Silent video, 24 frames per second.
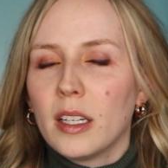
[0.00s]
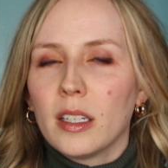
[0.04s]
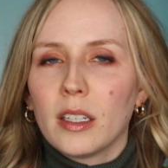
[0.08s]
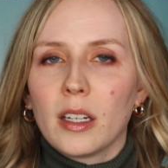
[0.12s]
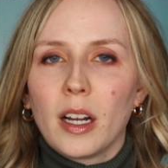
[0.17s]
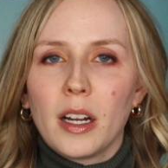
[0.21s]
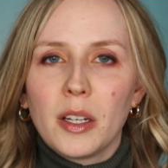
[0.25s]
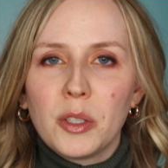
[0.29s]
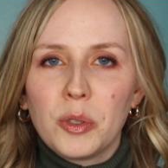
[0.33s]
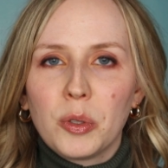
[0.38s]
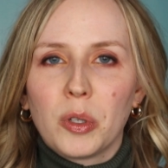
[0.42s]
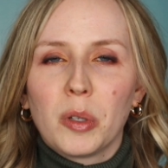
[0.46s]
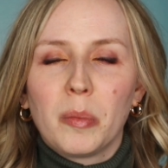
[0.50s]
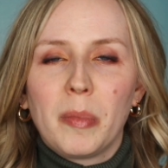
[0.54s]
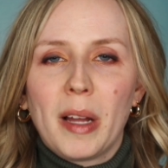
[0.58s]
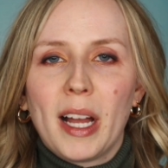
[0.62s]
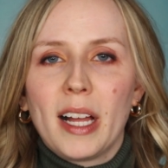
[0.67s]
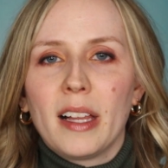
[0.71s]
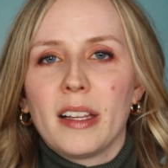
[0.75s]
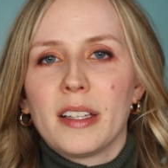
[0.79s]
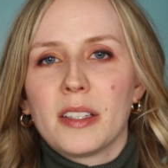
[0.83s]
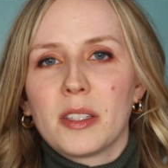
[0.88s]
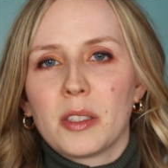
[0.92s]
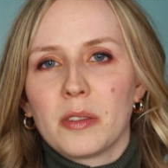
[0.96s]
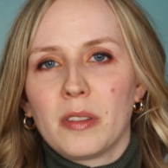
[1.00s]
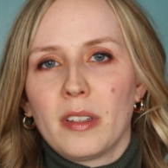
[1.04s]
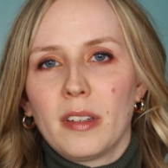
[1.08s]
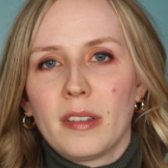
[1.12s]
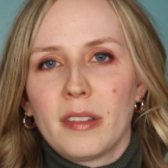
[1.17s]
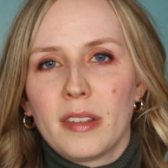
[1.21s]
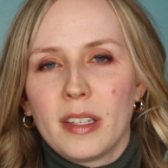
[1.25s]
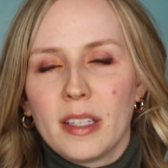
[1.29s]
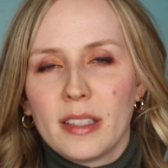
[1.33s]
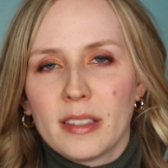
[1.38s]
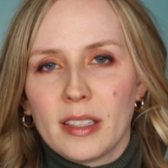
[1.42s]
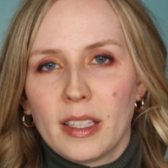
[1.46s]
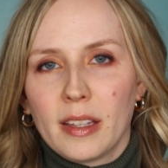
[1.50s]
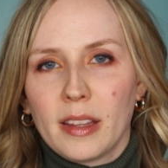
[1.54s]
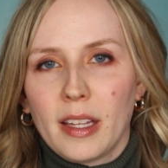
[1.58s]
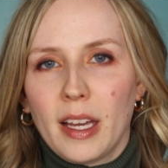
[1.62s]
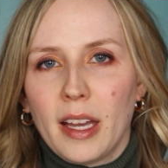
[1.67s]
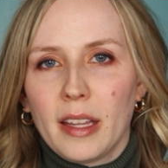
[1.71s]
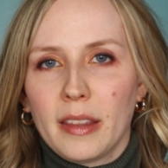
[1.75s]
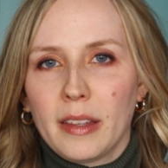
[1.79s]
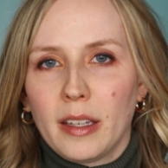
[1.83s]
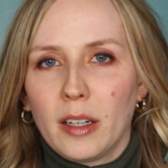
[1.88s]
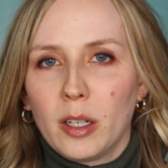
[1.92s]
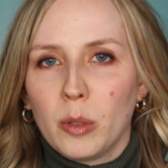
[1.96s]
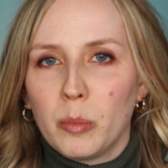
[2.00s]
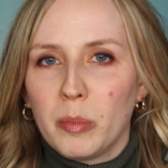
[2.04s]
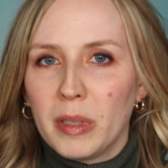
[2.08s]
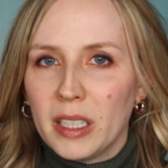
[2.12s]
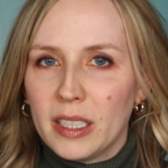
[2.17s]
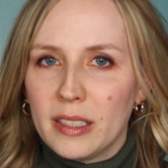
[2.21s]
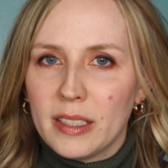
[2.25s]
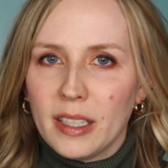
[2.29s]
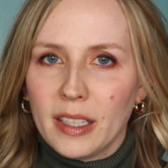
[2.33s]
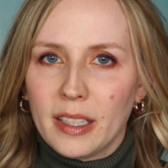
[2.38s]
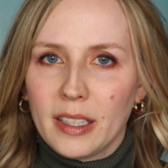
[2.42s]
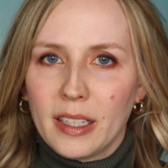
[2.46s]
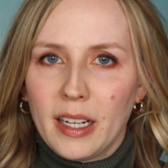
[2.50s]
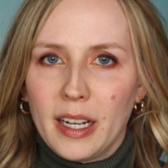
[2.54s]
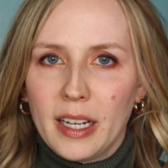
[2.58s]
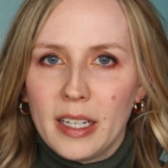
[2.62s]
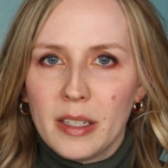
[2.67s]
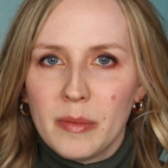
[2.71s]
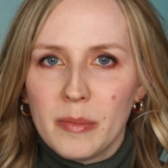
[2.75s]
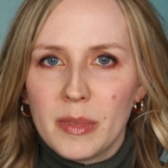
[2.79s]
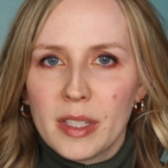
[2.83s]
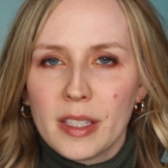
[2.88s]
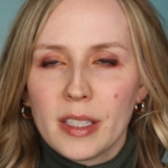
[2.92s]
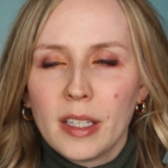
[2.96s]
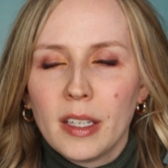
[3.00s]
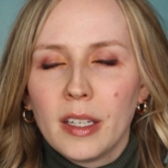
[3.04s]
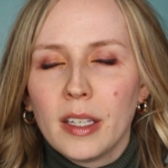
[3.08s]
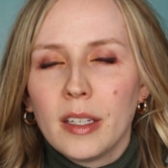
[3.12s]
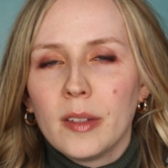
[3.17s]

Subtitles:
contour palettes or other things like that that are big ticket items.